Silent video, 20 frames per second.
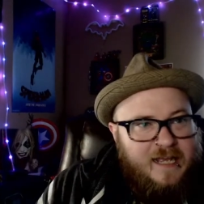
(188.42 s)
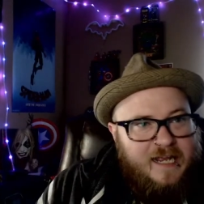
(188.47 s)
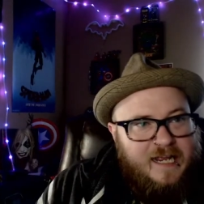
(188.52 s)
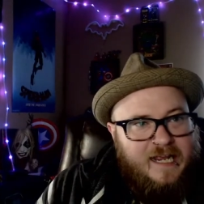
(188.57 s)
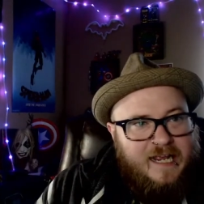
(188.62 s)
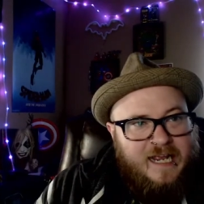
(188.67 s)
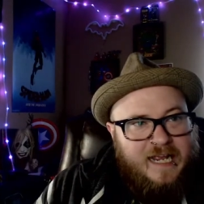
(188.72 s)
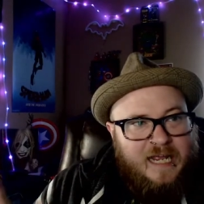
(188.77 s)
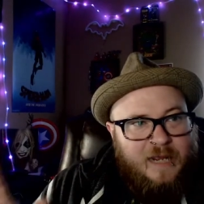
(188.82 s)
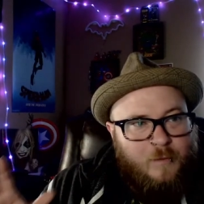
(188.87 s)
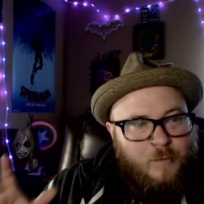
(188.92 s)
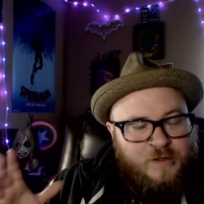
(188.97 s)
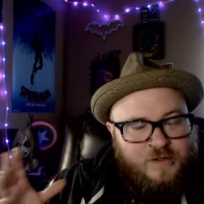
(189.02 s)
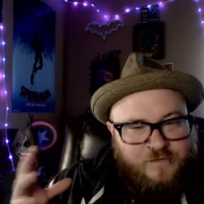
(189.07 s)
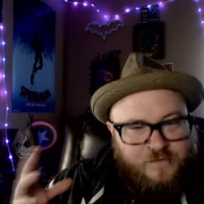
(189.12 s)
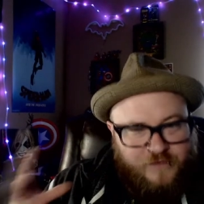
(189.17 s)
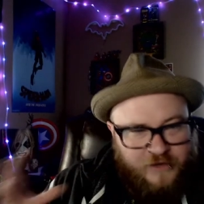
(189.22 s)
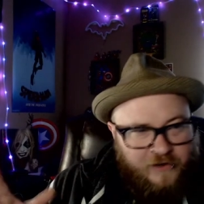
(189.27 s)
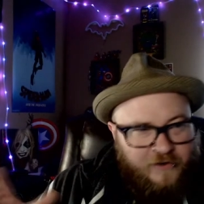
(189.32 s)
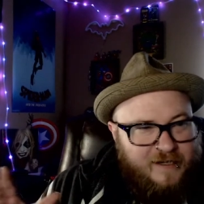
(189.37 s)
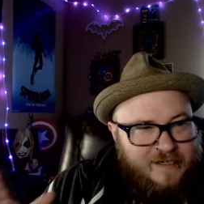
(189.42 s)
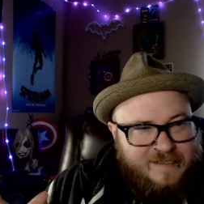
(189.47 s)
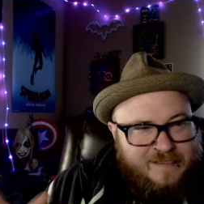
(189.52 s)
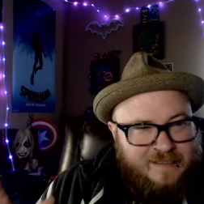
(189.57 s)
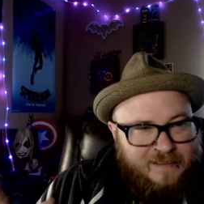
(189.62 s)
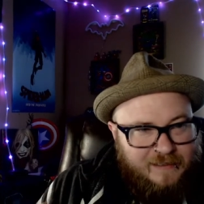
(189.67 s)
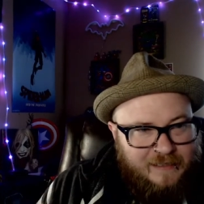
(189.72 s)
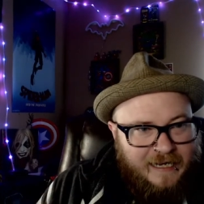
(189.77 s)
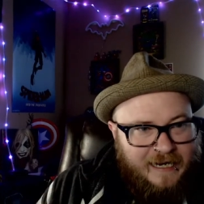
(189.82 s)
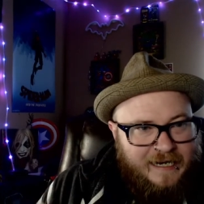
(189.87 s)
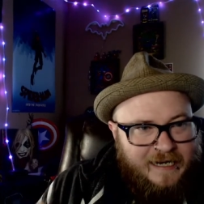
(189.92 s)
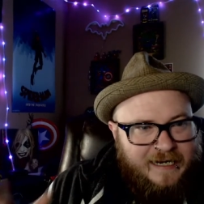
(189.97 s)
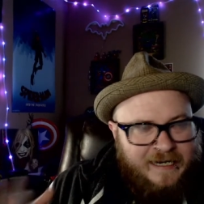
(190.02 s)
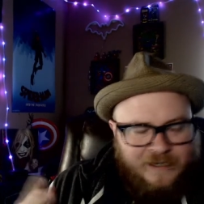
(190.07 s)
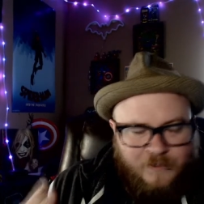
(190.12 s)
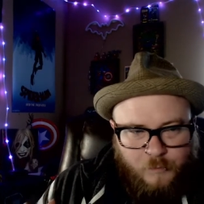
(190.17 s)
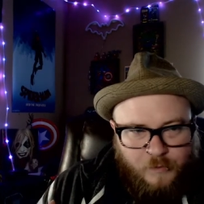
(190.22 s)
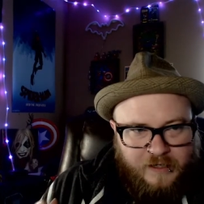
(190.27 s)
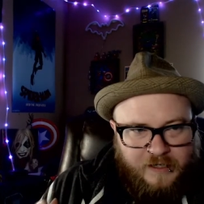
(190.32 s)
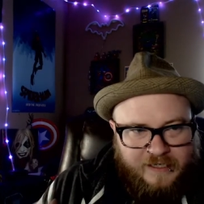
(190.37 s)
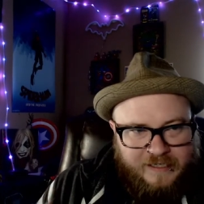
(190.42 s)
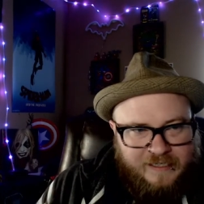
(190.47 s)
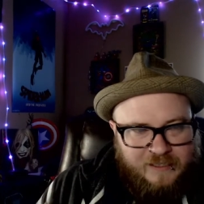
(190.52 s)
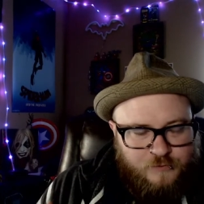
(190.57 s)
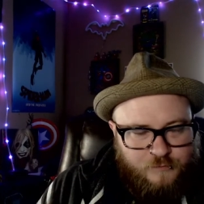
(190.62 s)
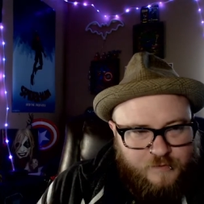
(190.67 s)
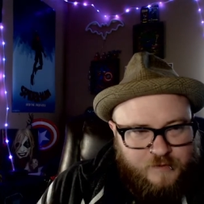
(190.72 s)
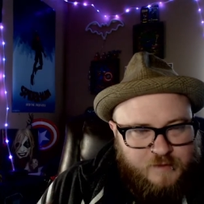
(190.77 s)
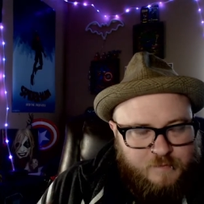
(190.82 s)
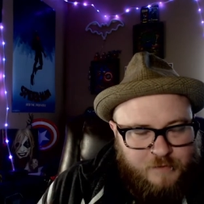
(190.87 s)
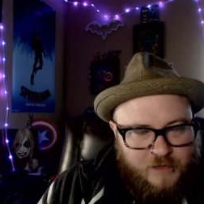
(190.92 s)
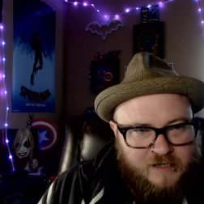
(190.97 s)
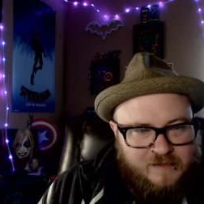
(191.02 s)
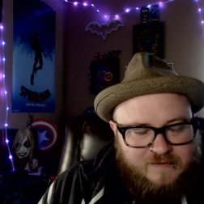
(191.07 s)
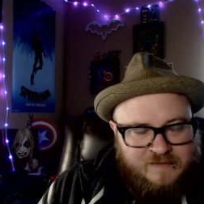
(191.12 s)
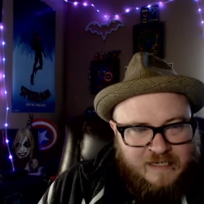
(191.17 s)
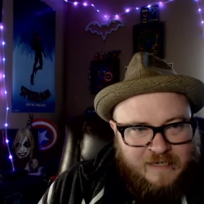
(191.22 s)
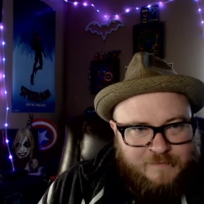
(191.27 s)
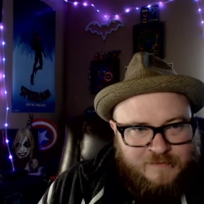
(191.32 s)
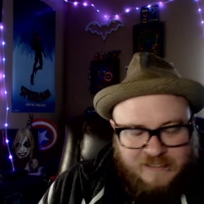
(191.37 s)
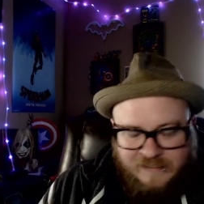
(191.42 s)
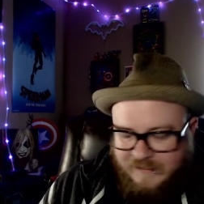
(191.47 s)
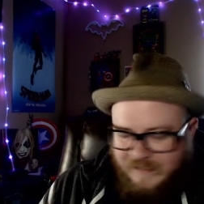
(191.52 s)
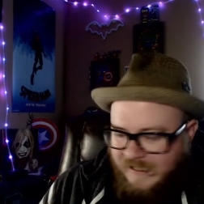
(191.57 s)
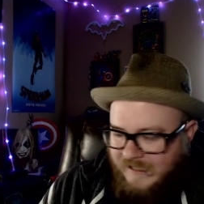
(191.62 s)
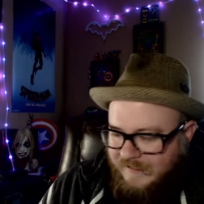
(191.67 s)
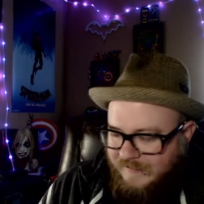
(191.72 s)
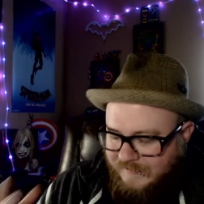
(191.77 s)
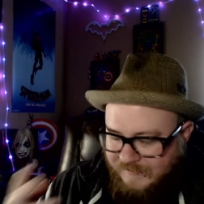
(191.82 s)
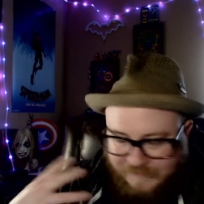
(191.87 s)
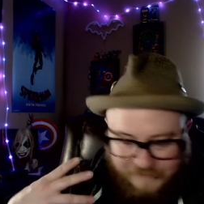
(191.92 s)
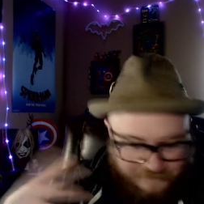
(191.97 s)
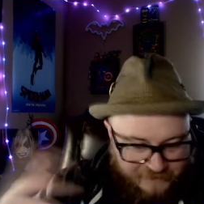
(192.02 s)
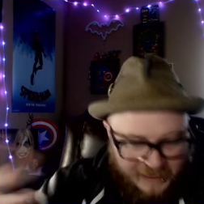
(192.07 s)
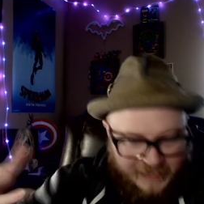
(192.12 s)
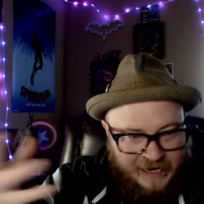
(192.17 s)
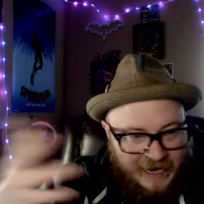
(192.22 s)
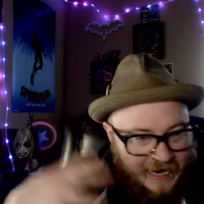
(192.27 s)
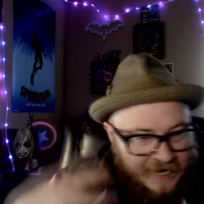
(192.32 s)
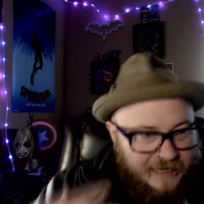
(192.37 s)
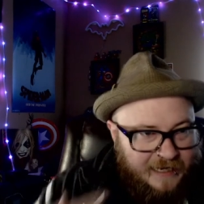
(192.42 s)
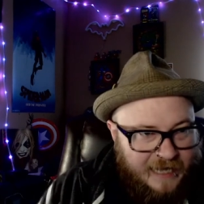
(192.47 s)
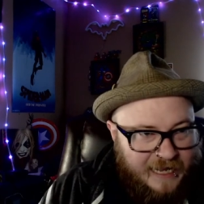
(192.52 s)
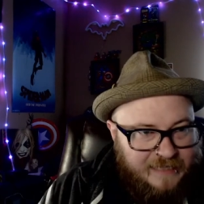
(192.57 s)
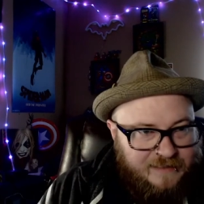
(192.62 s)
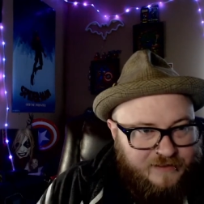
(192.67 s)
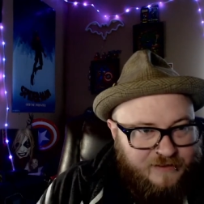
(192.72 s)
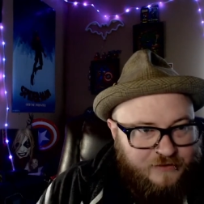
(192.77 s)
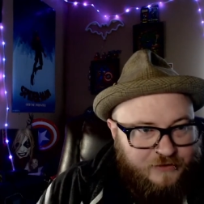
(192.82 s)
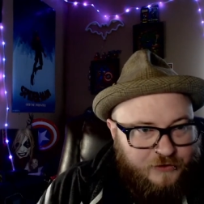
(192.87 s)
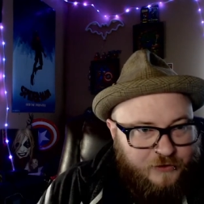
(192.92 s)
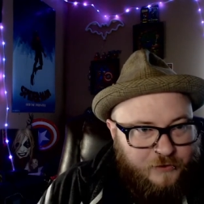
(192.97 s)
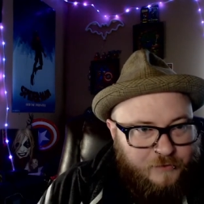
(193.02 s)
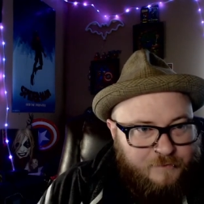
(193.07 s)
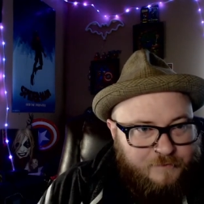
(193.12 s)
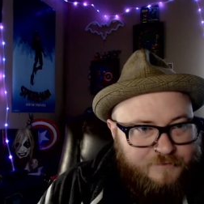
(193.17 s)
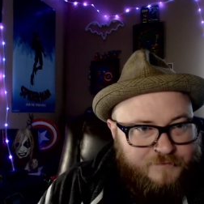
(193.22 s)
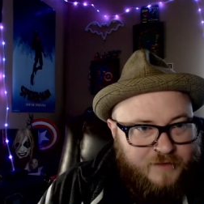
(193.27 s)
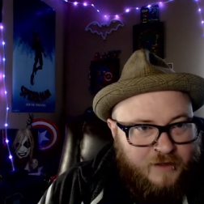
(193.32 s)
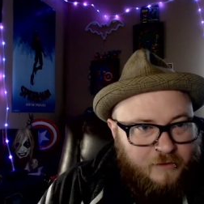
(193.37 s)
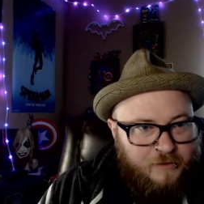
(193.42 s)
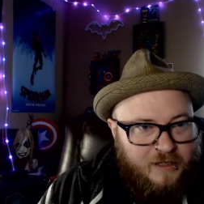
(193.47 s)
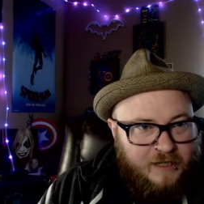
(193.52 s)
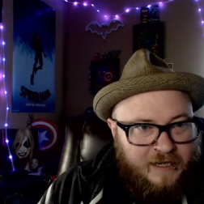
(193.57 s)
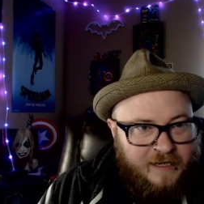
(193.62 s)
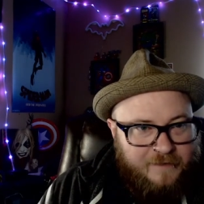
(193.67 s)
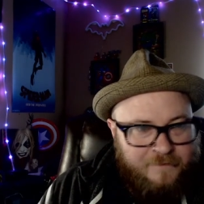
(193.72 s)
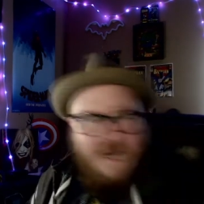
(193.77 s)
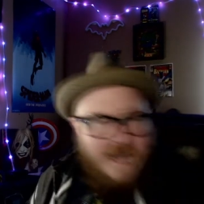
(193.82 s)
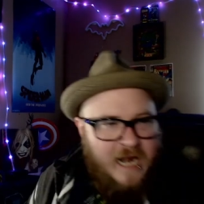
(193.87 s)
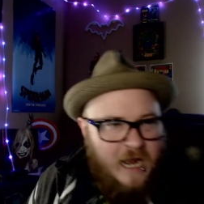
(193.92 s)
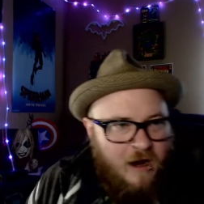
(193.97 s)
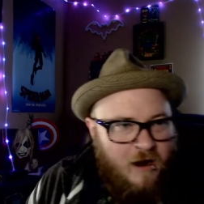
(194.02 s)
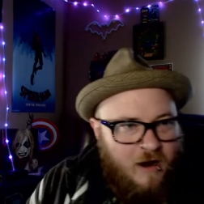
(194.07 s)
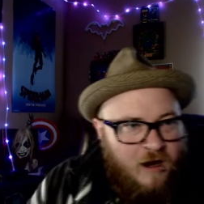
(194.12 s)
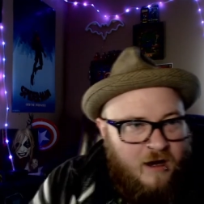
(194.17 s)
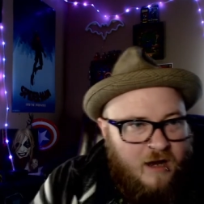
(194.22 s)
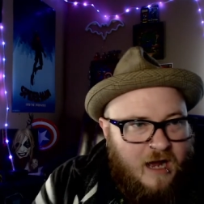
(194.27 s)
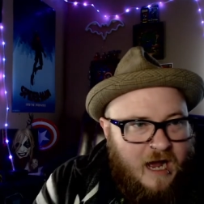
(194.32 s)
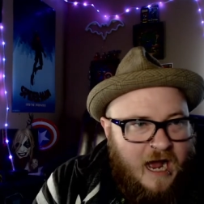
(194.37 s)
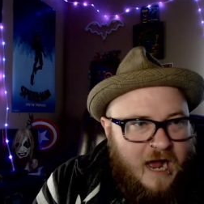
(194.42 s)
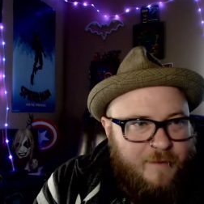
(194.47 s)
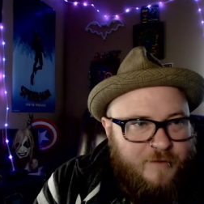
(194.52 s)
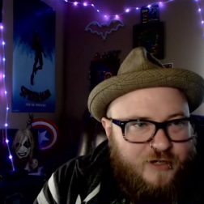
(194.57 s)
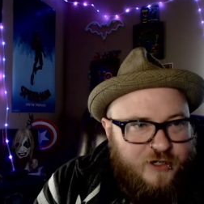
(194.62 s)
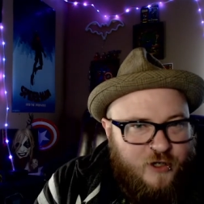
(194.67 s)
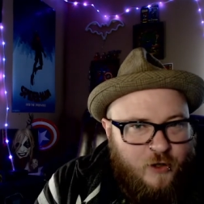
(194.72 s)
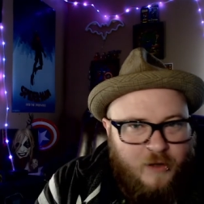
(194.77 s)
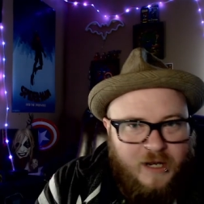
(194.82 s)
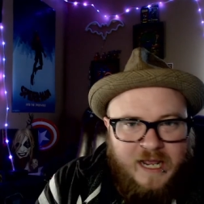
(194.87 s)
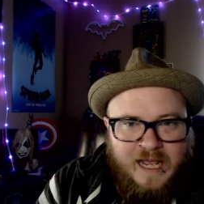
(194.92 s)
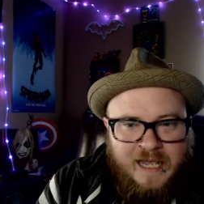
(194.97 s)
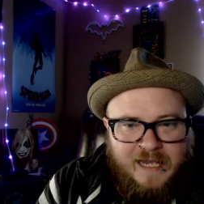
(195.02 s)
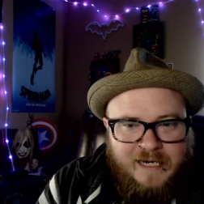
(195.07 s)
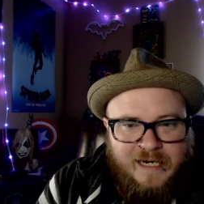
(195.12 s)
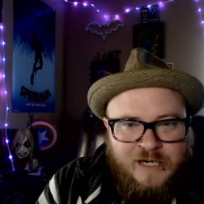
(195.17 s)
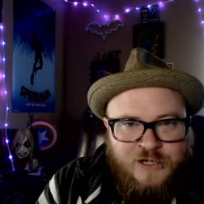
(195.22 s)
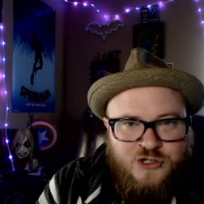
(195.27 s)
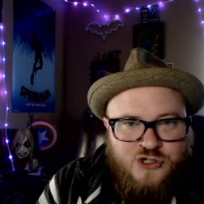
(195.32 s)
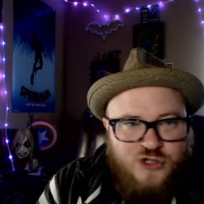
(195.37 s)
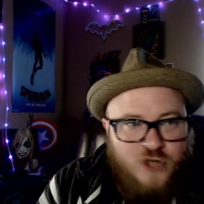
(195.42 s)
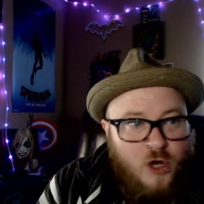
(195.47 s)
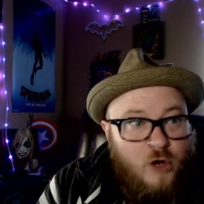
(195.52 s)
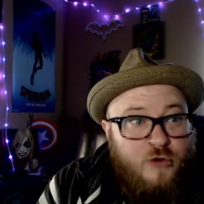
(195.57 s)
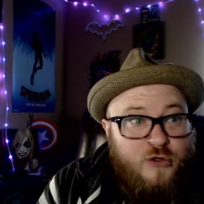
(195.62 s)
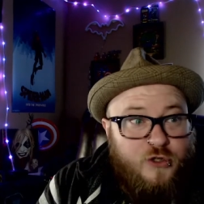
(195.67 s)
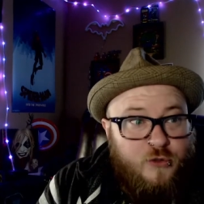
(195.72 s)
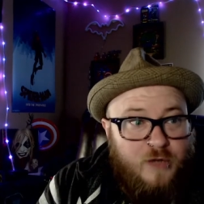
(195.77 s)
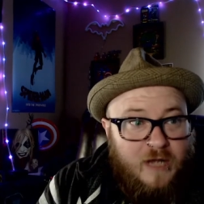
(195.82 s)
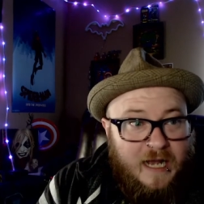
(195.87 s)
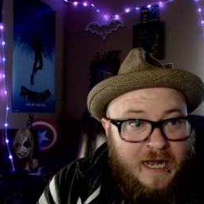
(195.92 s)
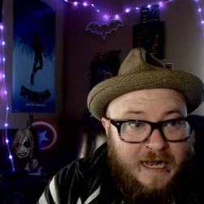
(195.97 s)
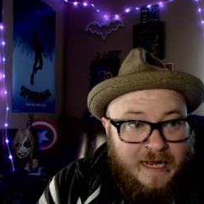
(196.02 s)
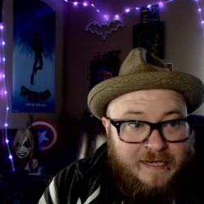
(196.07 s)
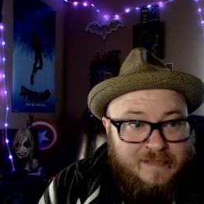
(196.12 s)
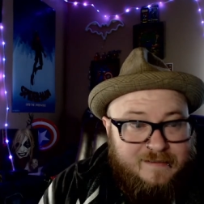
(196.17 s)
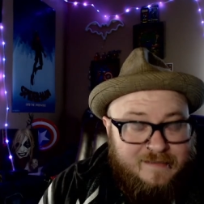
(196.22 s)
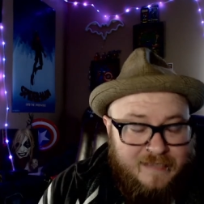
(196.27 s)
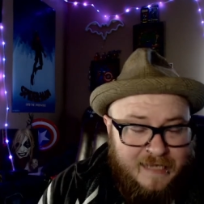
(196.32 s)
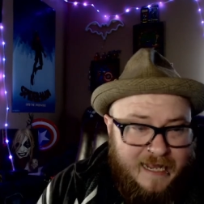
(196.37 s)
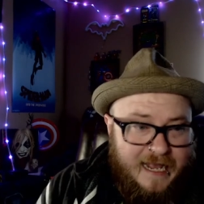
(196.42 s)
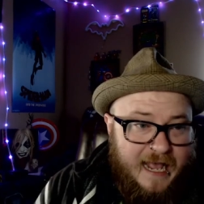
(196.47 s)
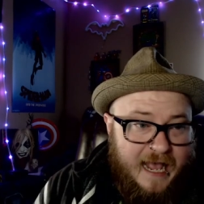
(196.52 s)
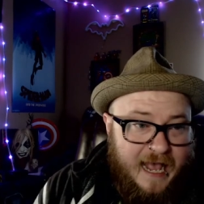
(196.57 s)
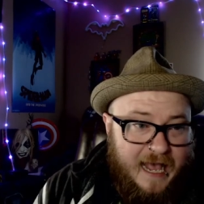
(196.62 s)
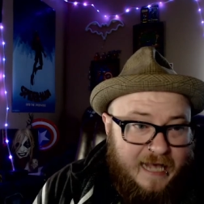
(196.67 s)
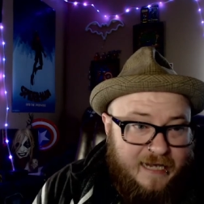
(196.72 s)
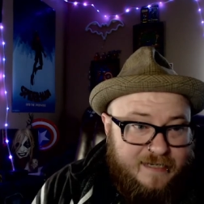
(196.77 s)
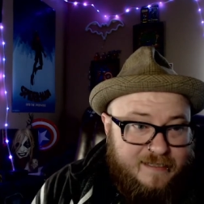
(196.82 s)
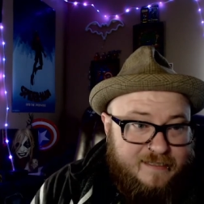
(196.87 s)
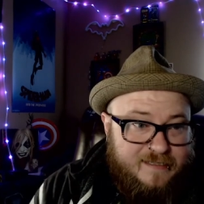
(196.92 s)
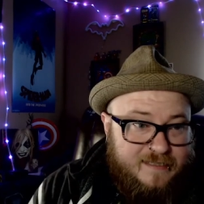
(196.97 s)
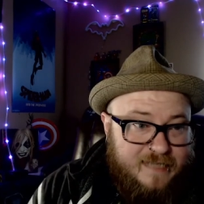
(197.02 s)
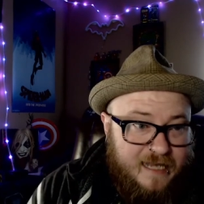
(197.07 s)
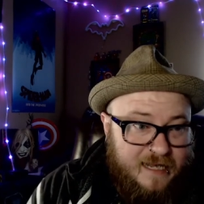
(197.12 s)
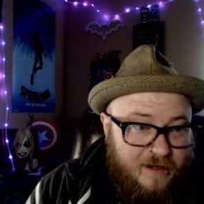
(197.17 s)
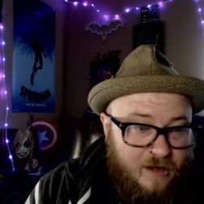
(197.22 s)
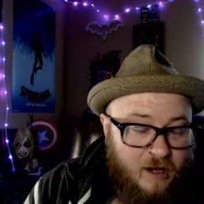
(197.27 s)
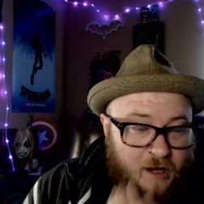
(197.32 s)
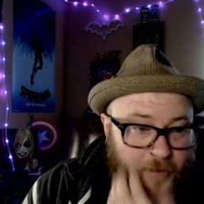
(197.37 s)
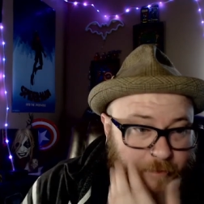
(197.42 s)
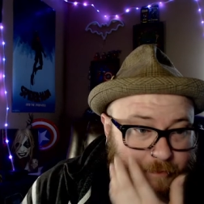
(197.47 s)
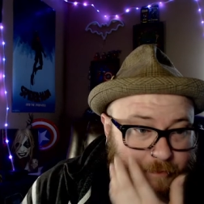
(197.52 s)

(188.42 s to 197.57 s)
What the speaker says: it was very delayed and it wouldn't get the response time that I like to do. Okay, now I'm gonna go ahead and show you guys how to set up